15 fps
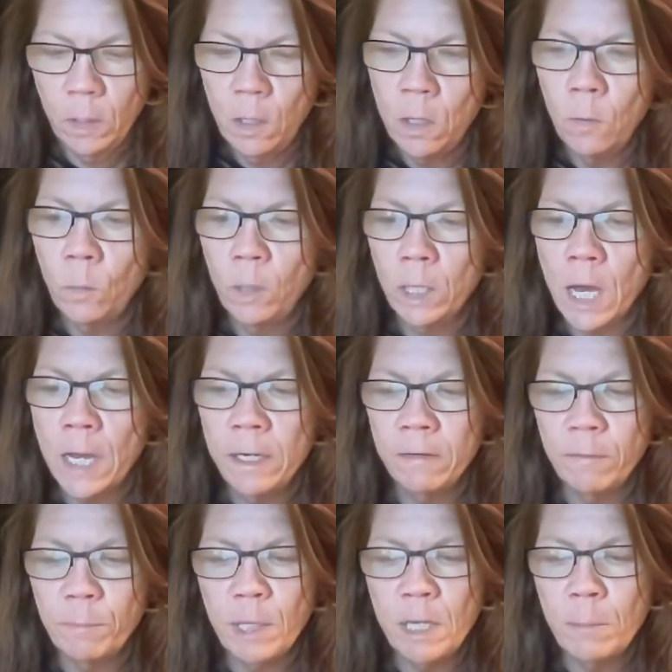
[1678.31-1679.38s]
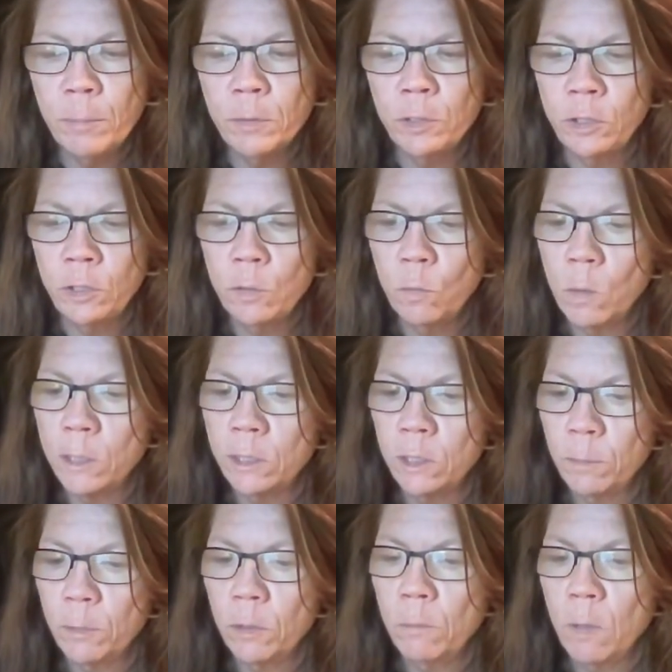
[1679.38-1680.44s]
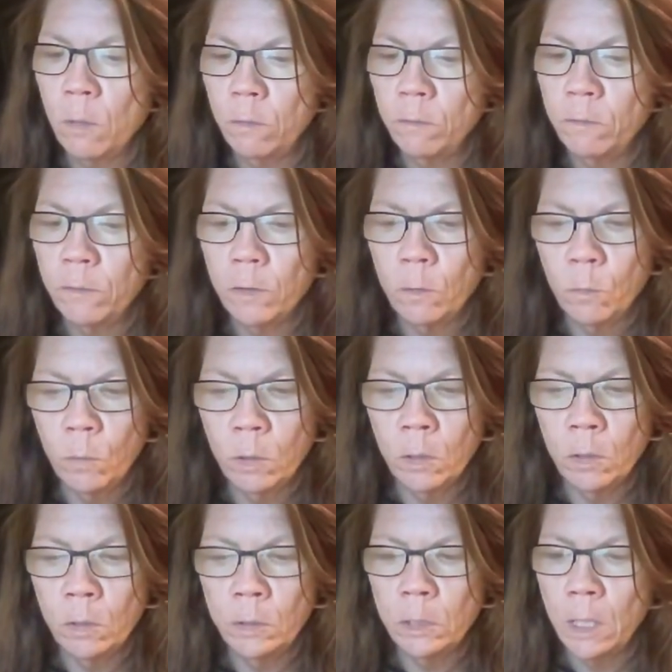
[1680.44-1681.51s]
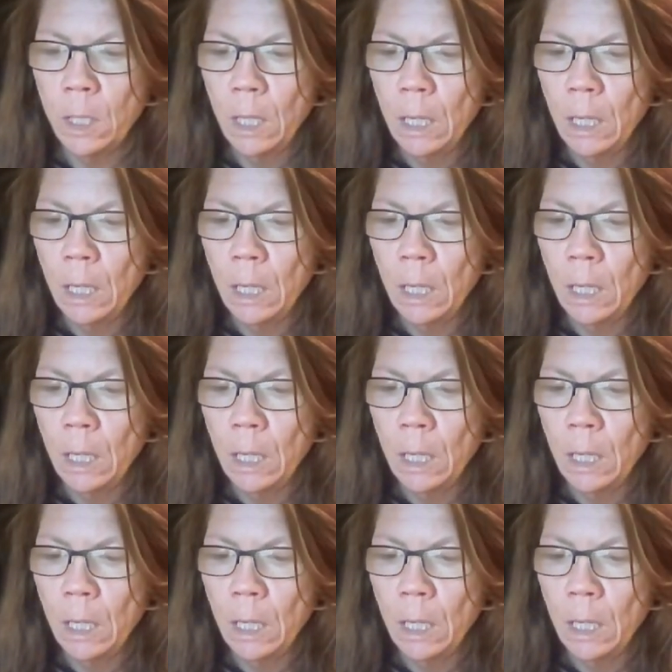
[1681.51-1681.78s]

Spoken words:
what kind of people do you want to promote for the world?